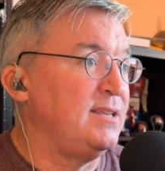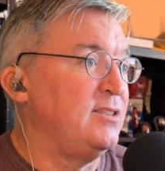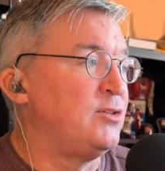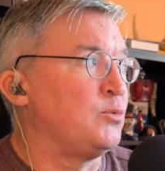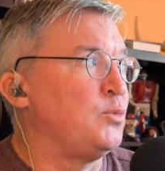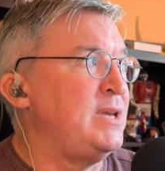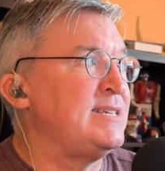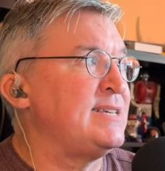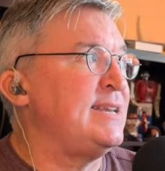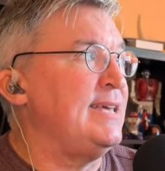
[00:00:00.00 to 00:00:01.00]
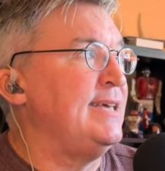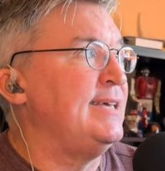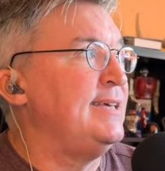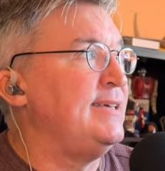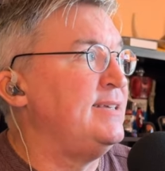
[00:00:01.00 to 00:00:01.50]
the reason
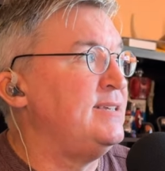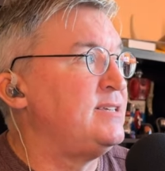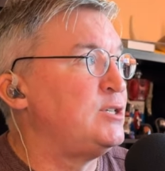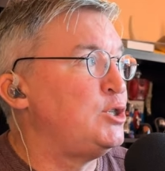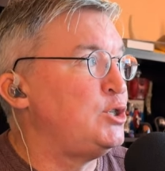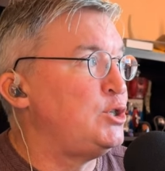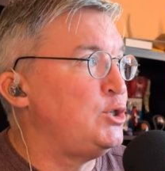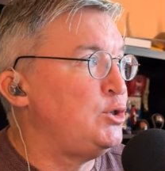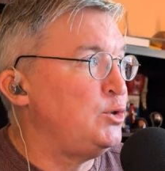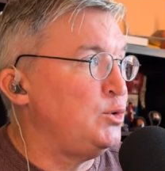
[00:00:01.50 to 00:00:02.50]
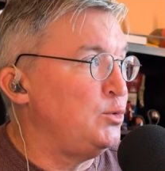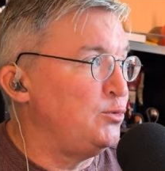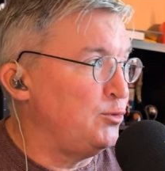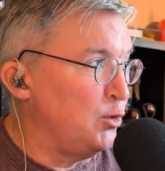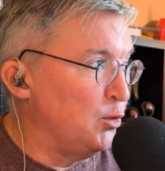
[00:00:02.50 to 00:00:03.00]
is
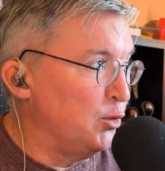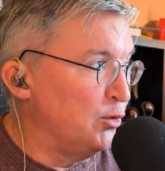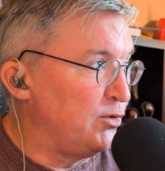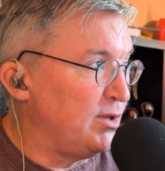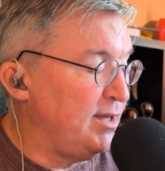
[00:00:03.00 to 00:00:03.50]
twofold.